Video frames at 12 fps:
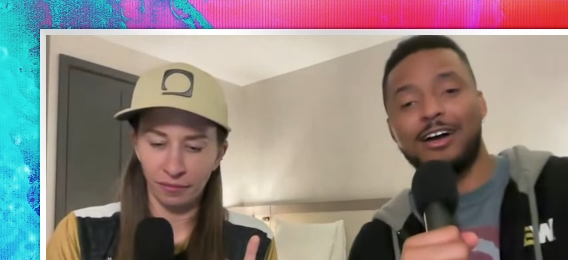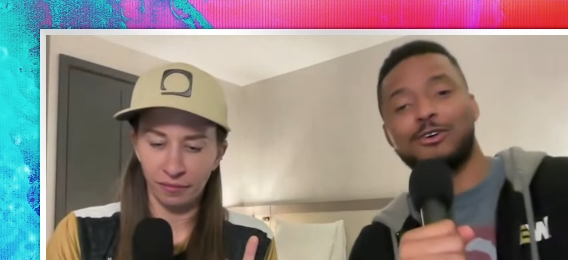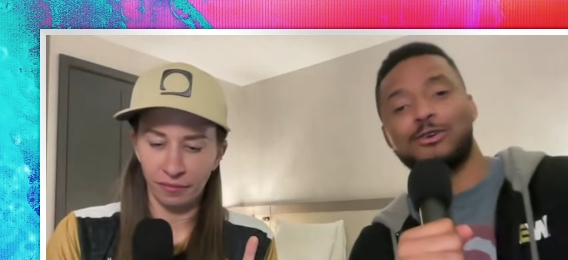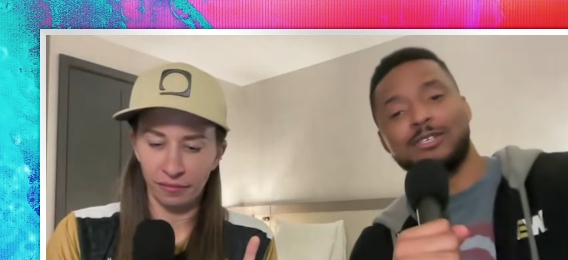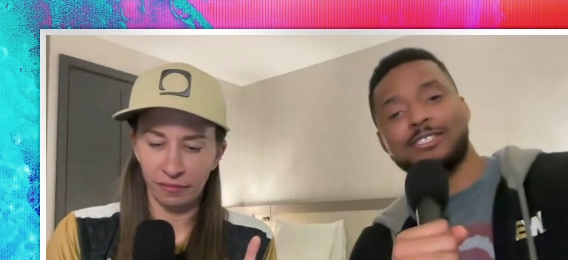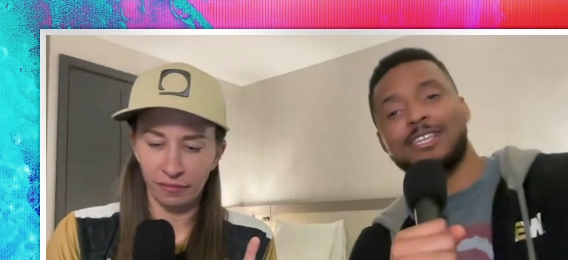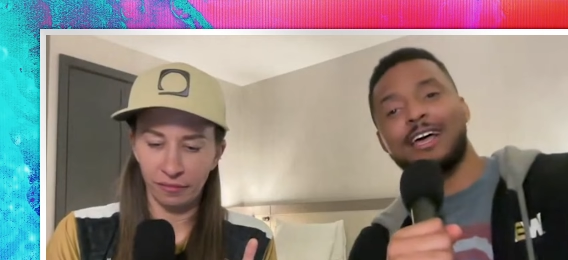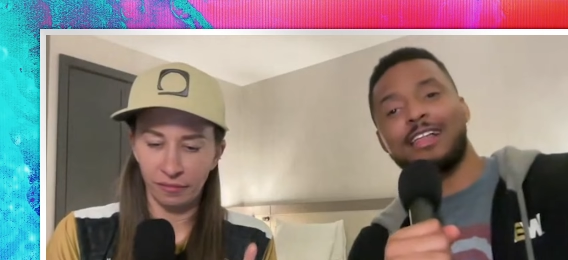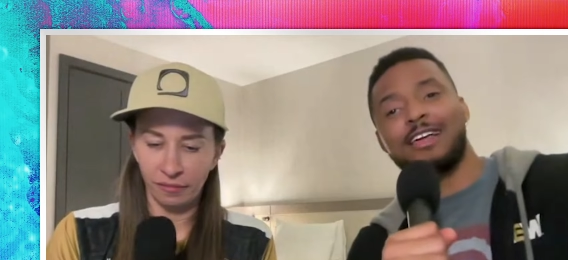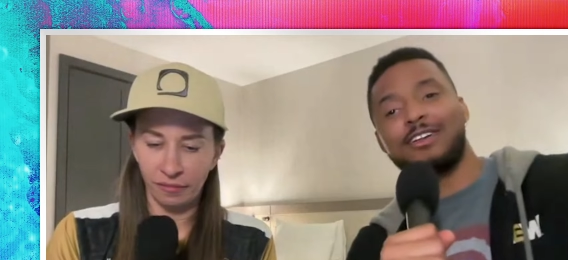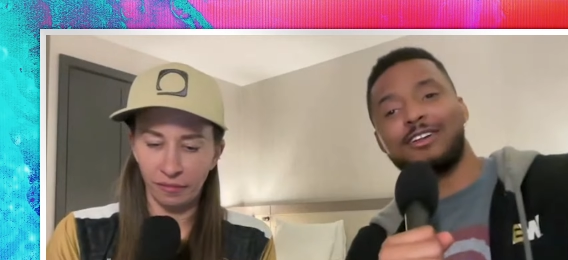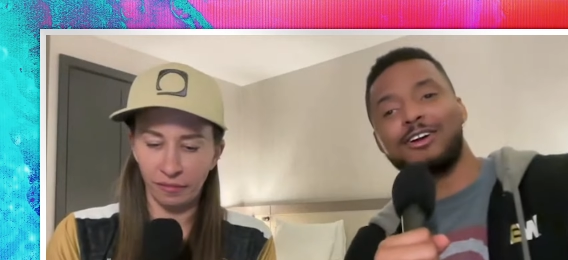Speaker 1: Kris
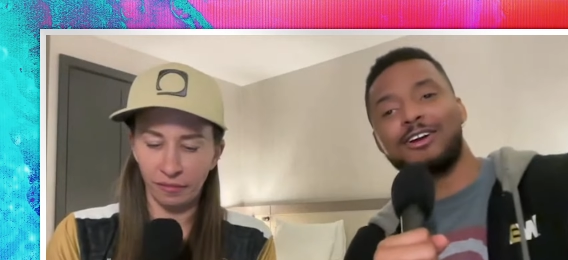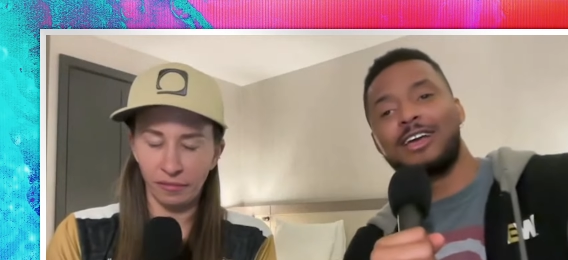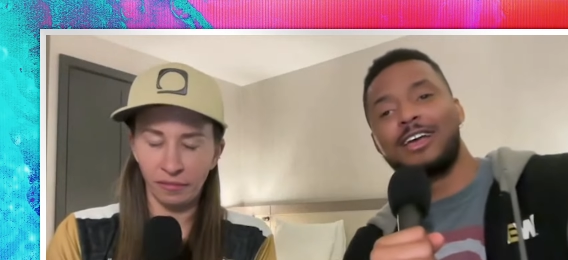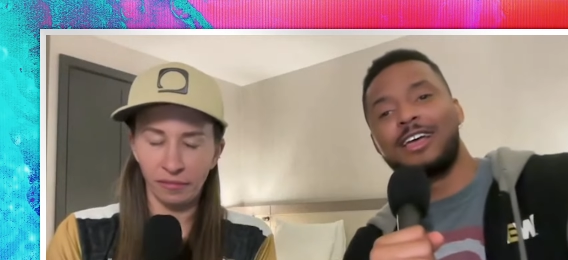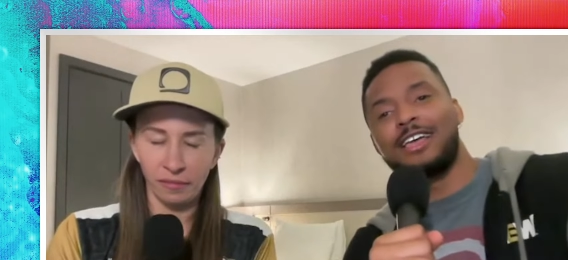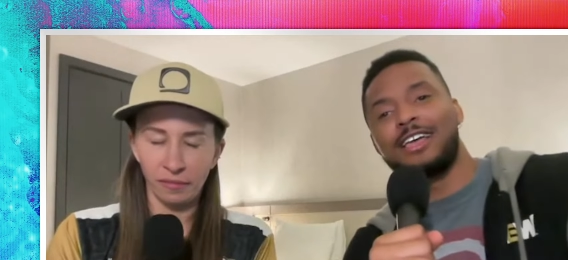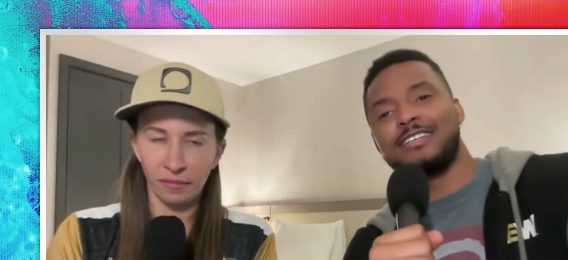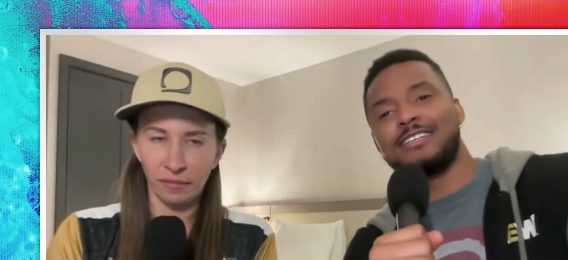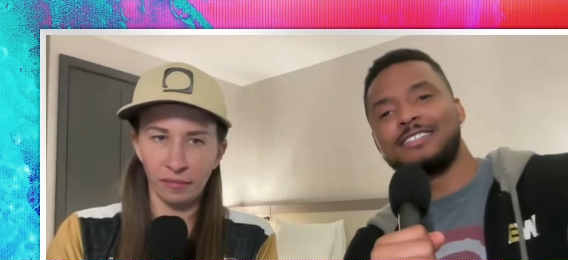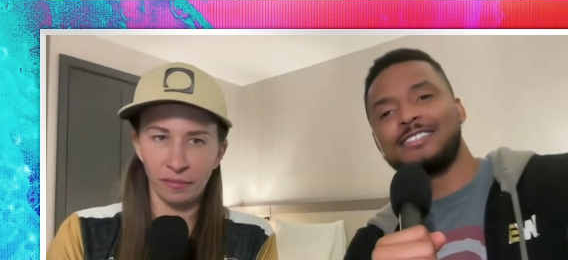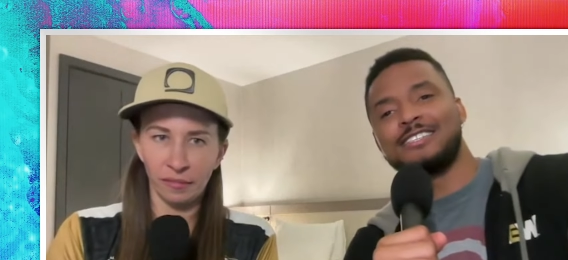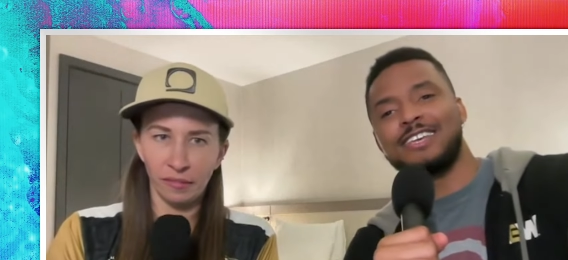Statlander
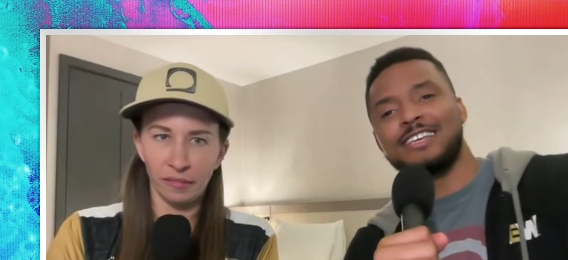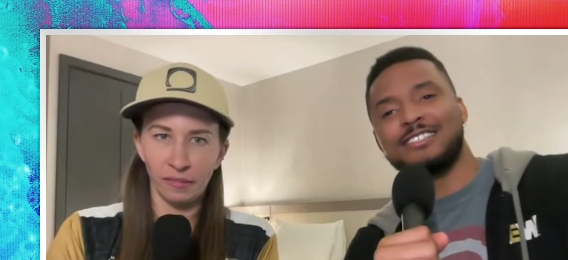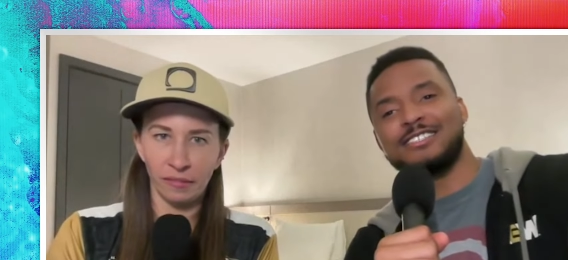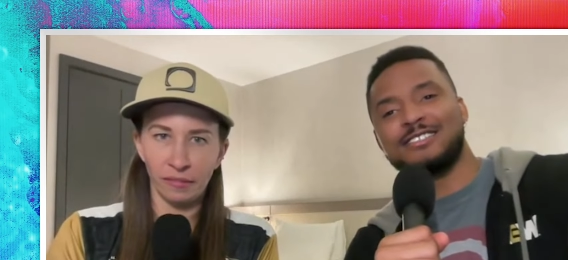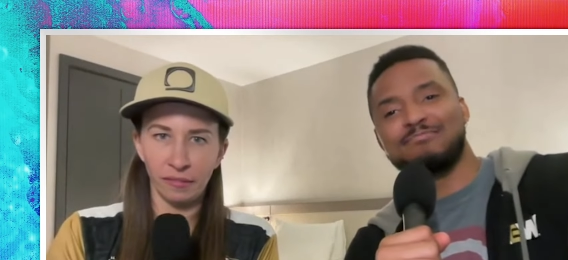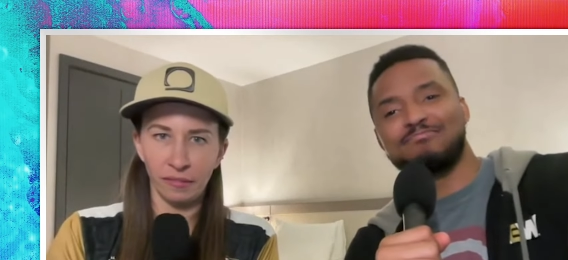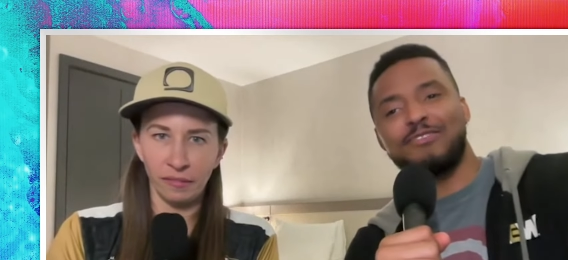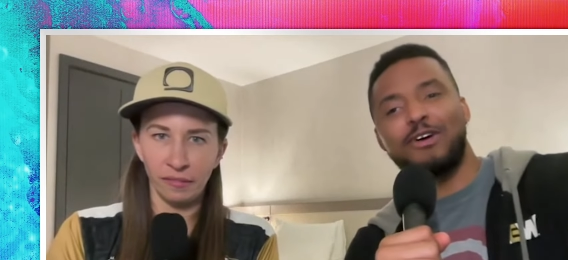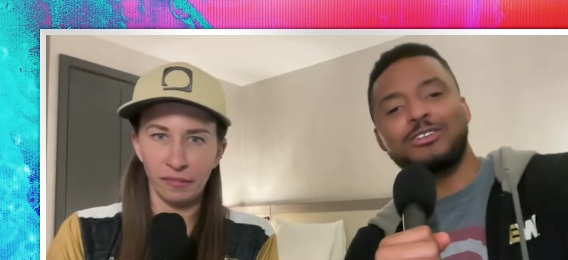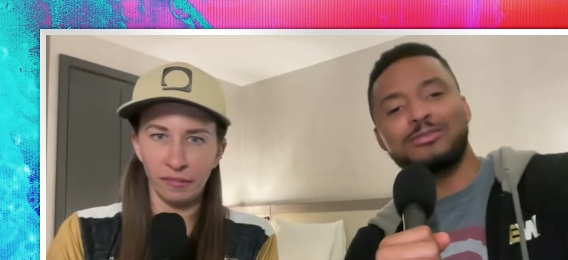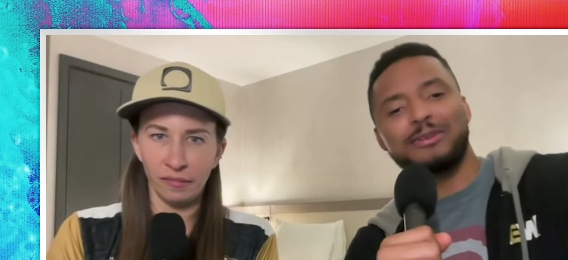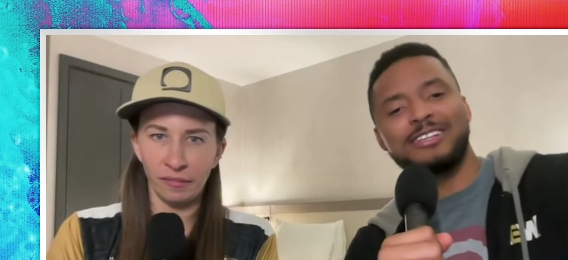is is
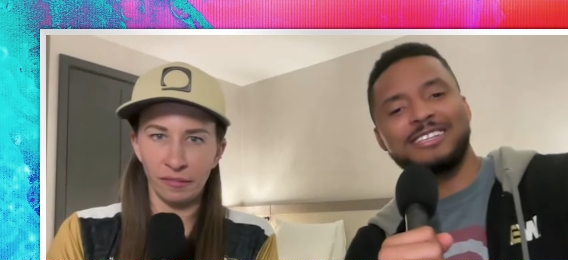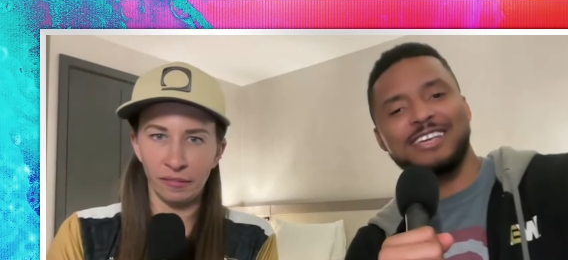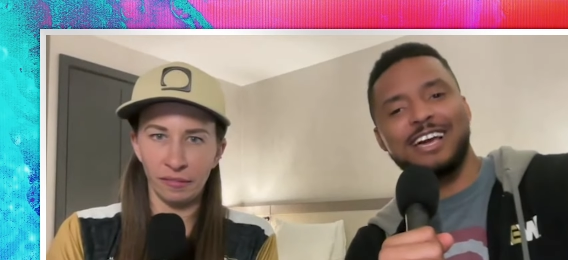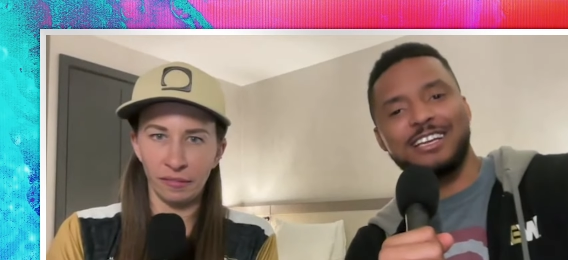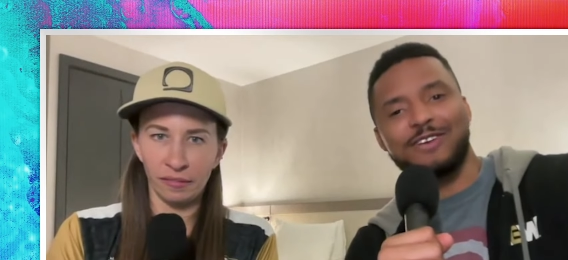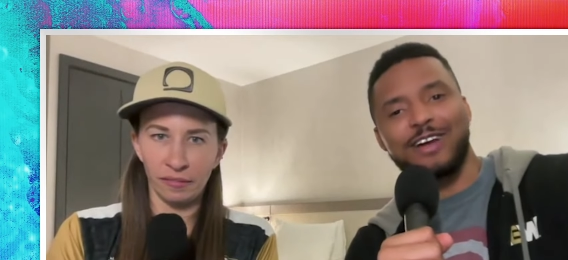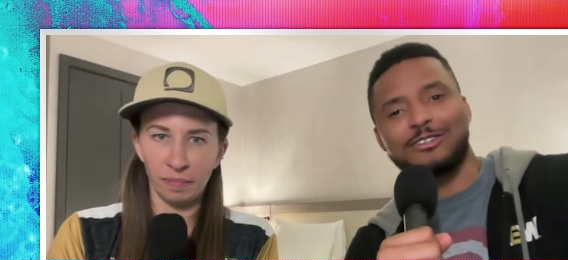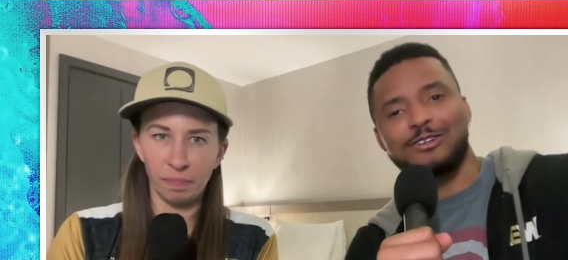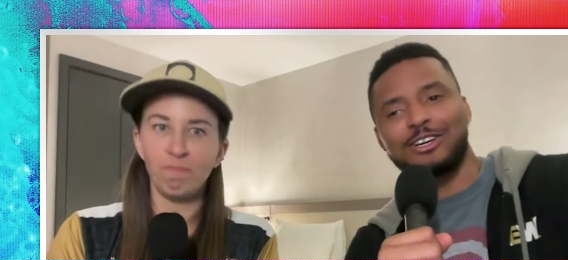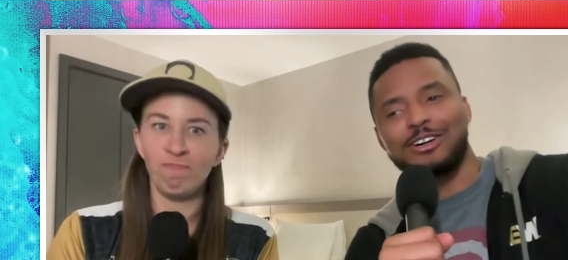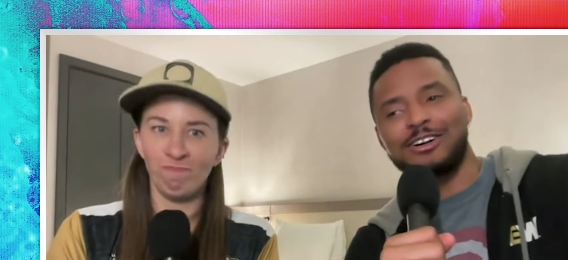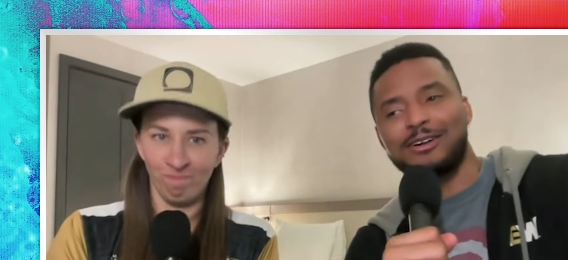ultimately the X factor here
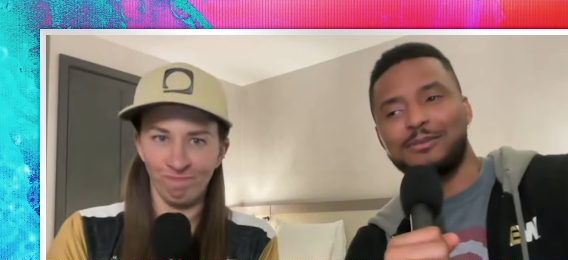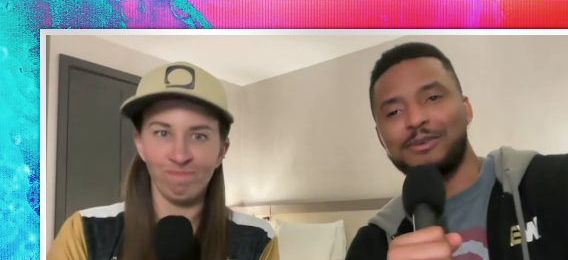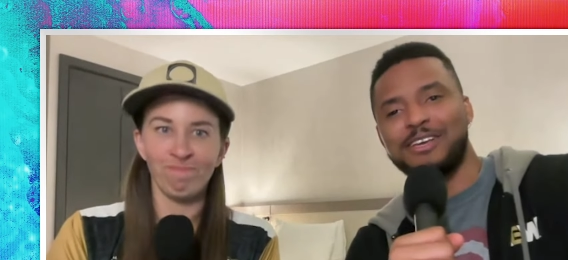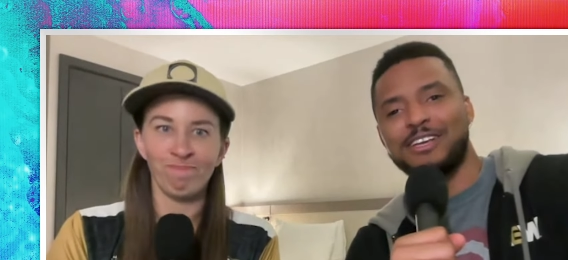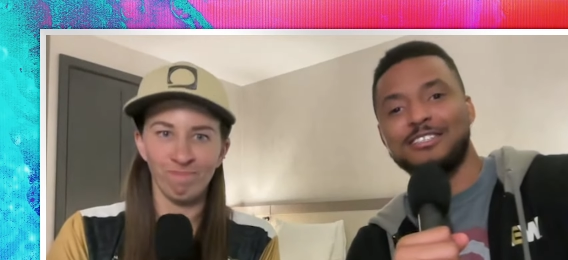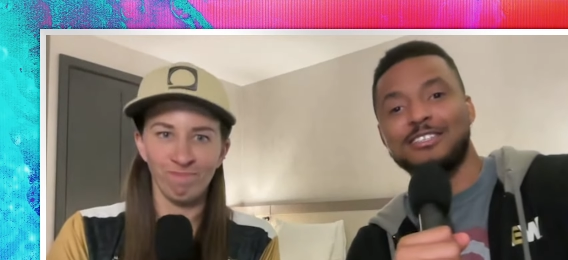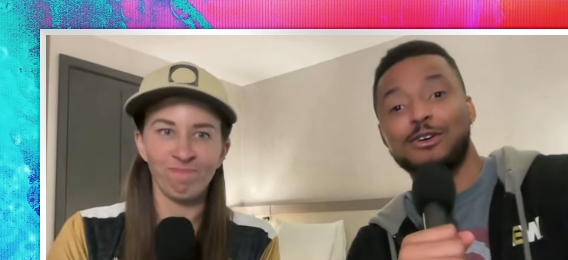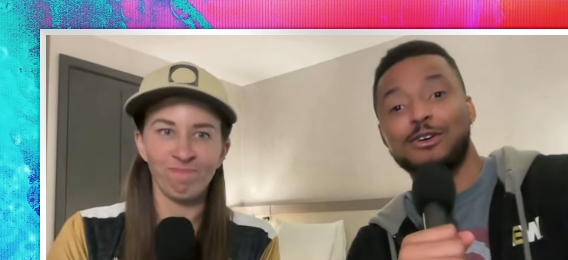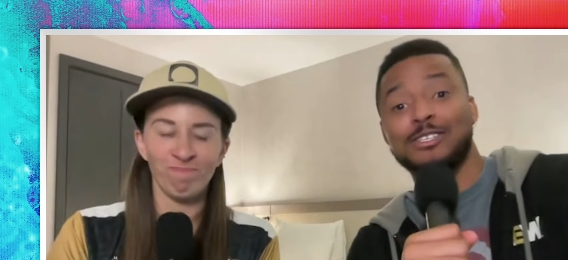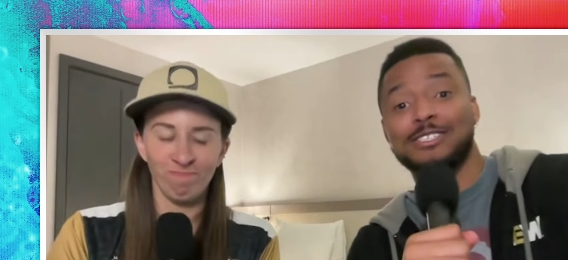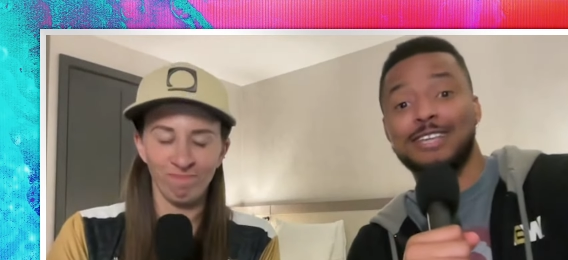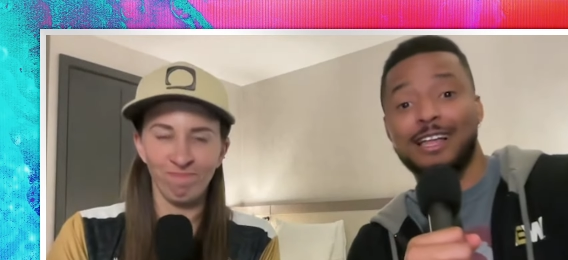mm-hmm. because
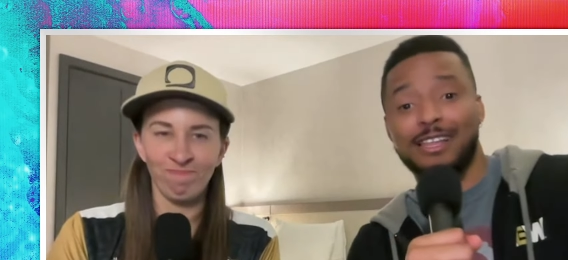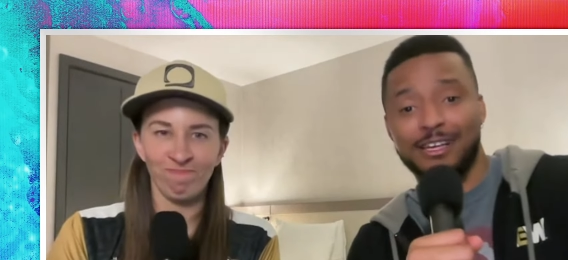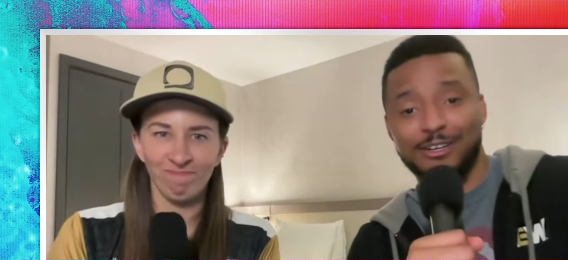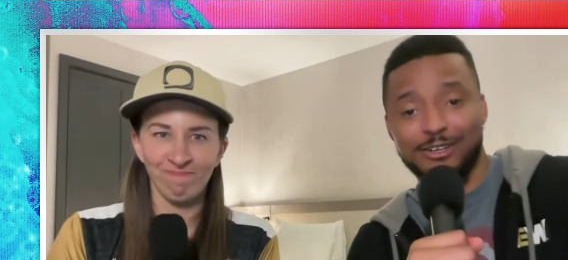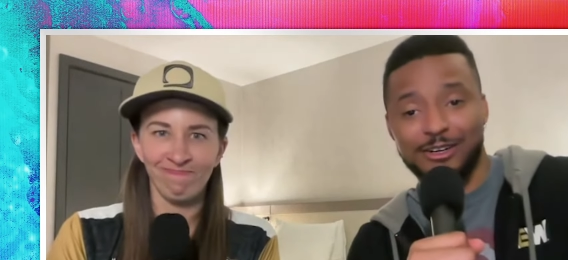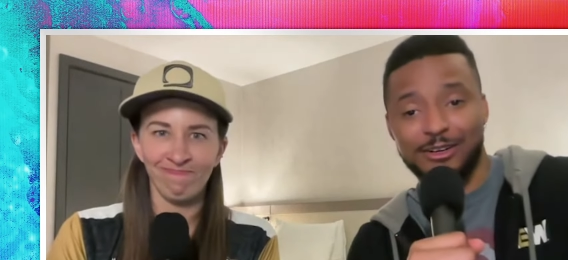Kris Statlander,